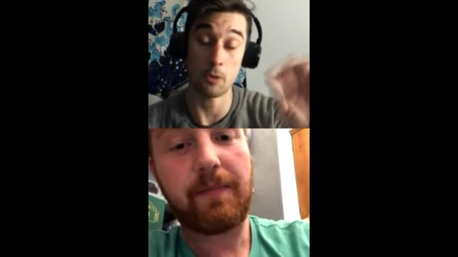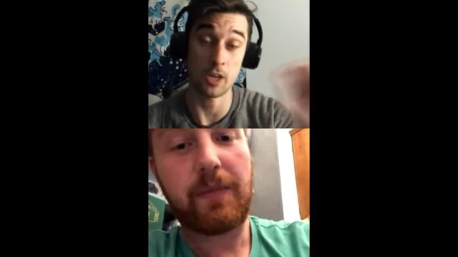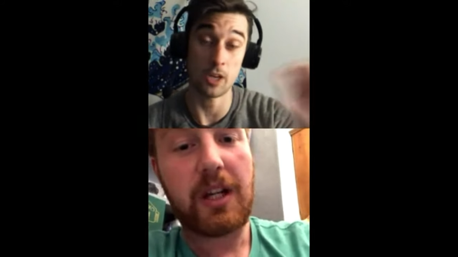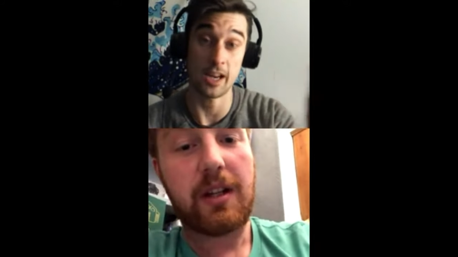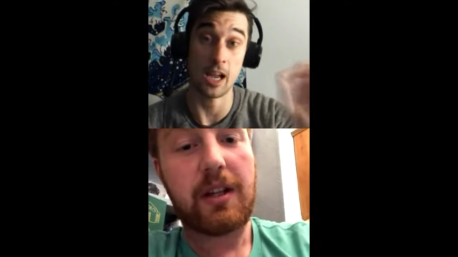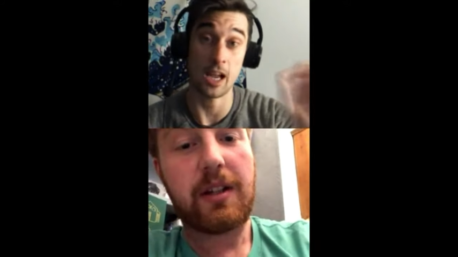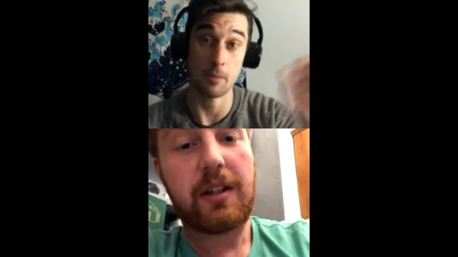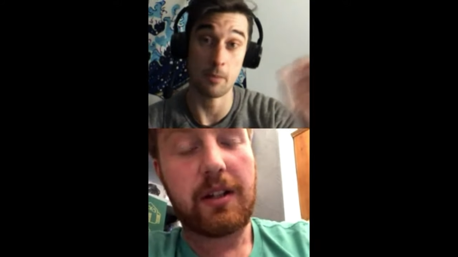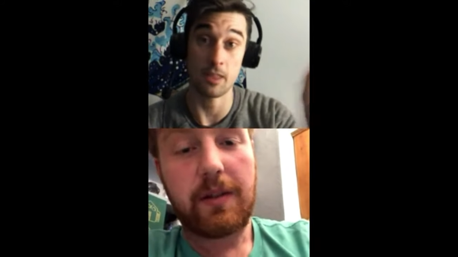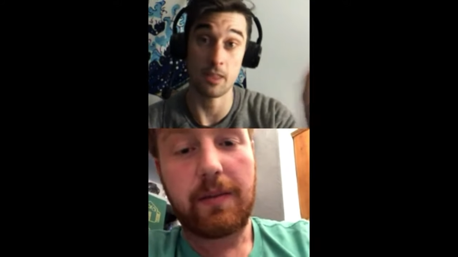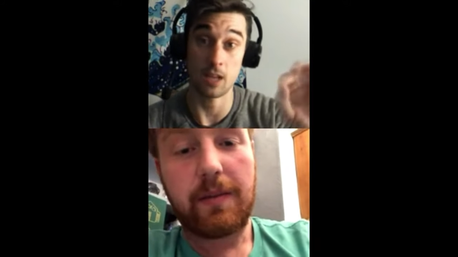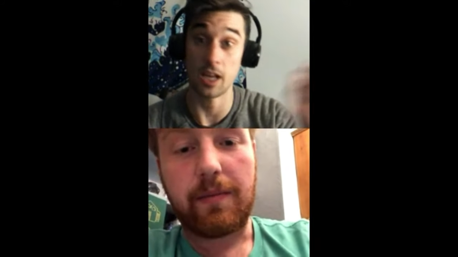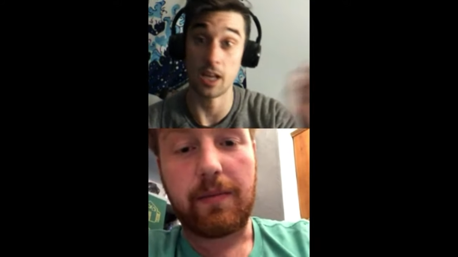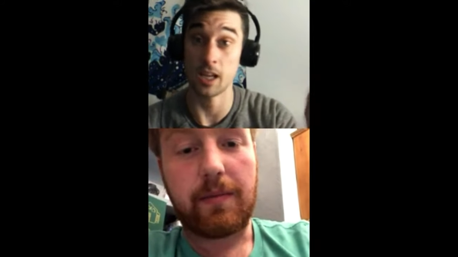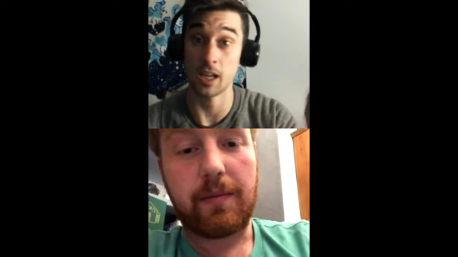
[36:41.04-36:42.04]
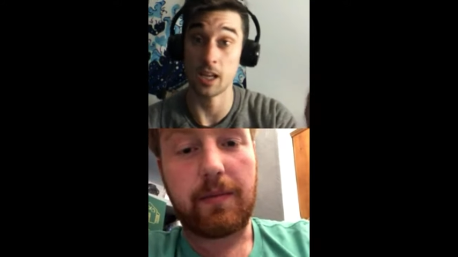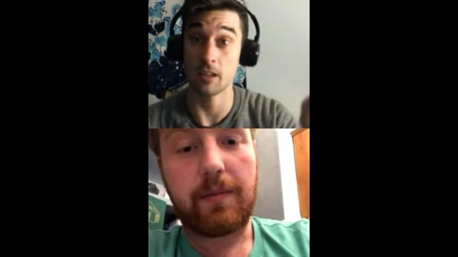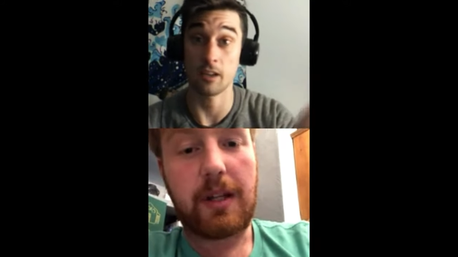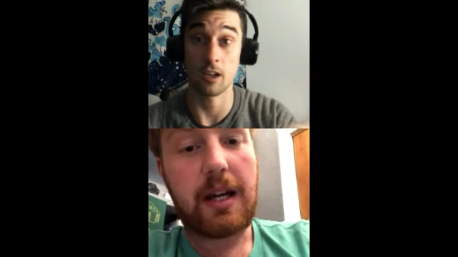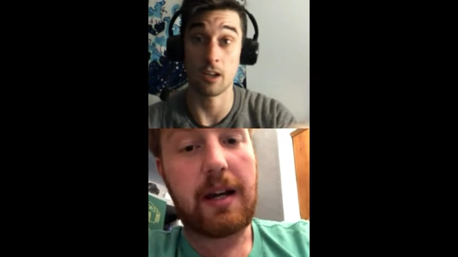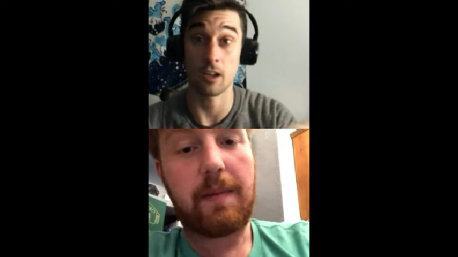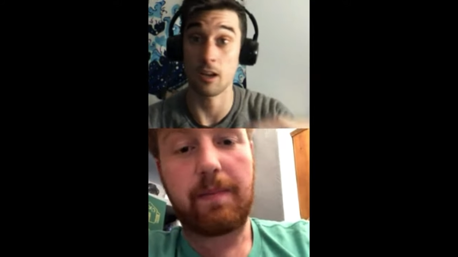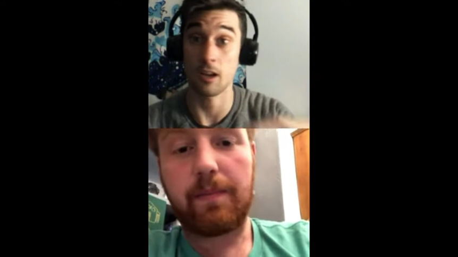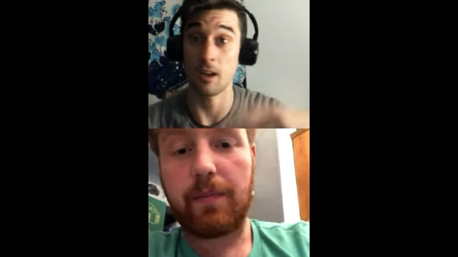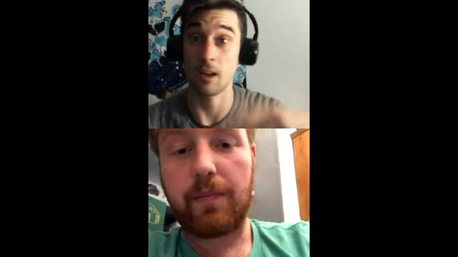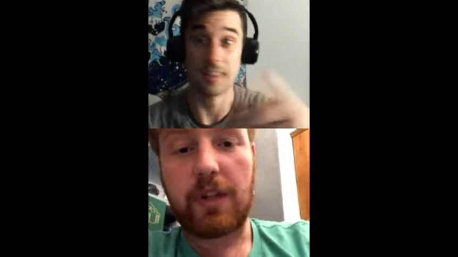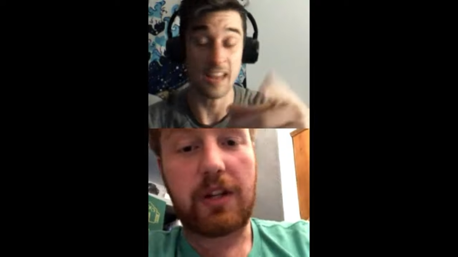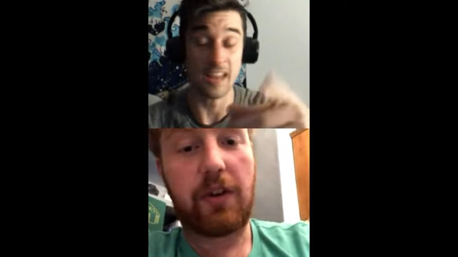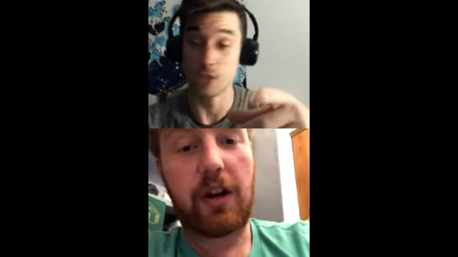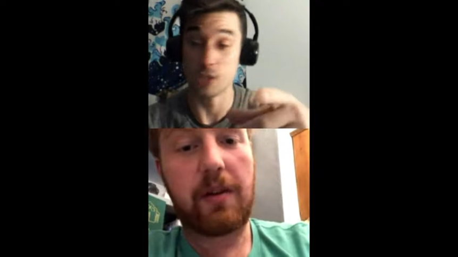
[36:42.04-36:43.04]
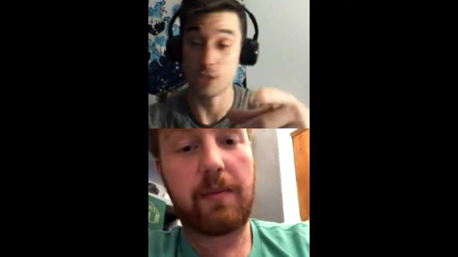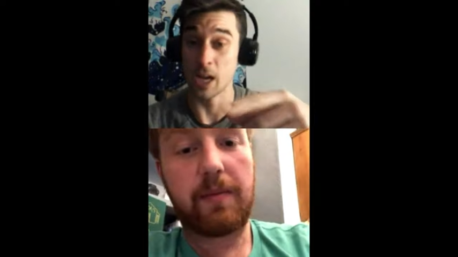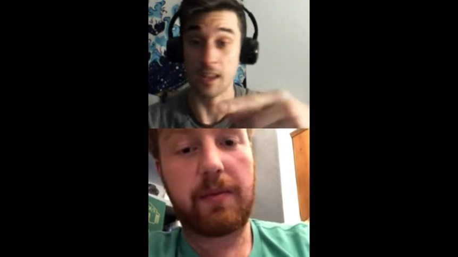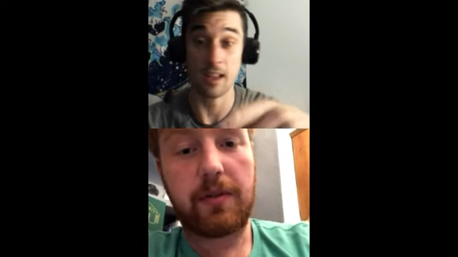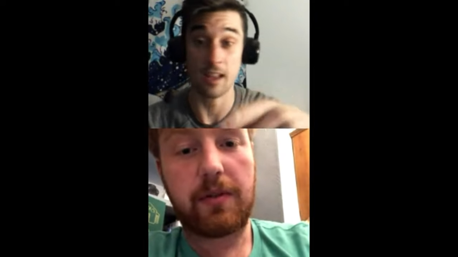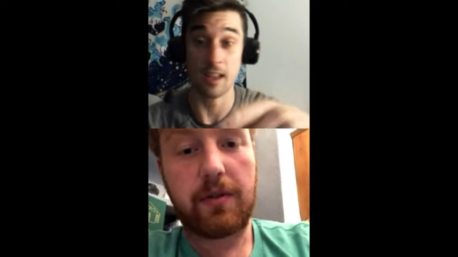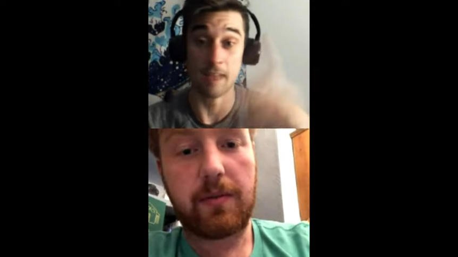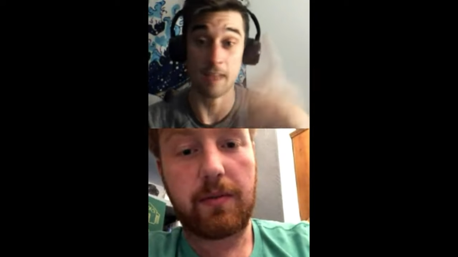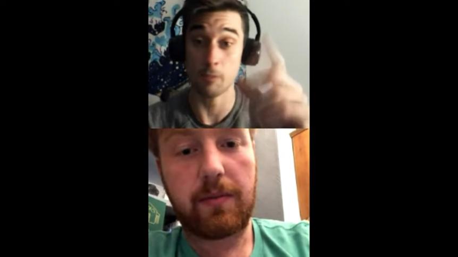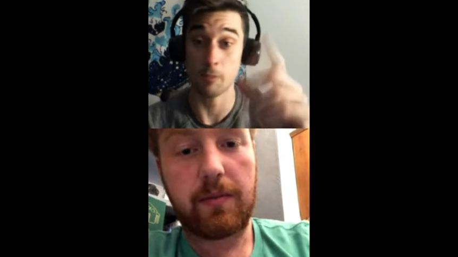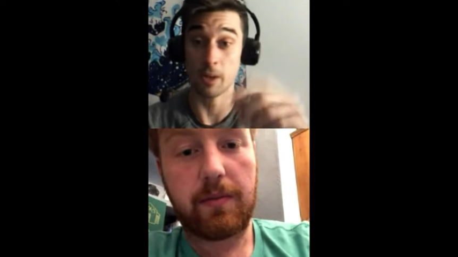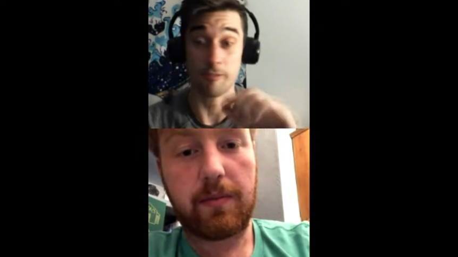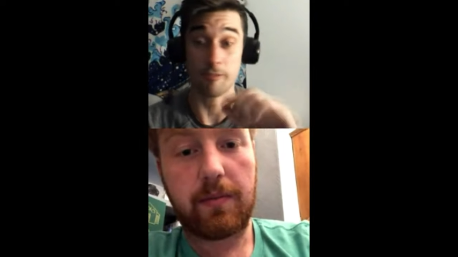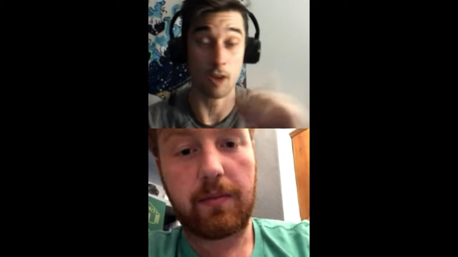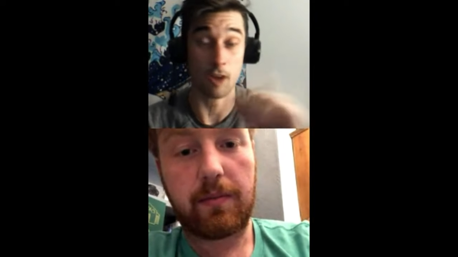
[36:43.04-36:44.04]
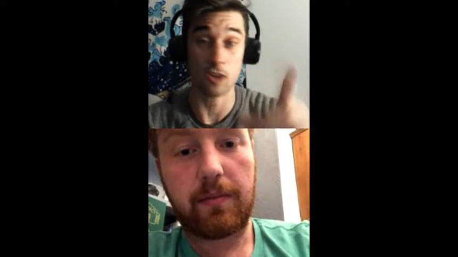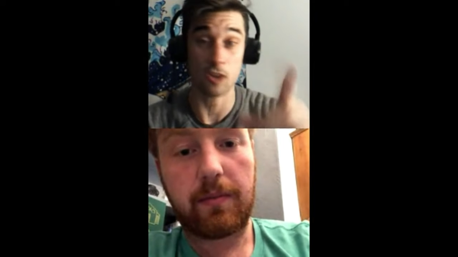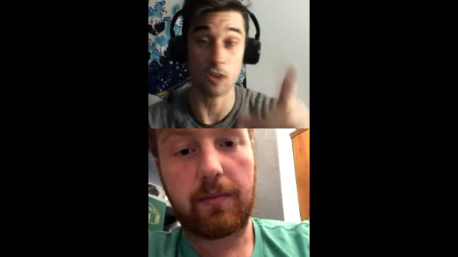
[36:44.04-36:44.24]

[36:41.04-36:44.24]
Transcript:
Speaker 1: your name in the link, and yeah, uh, yeah check it. everybody follow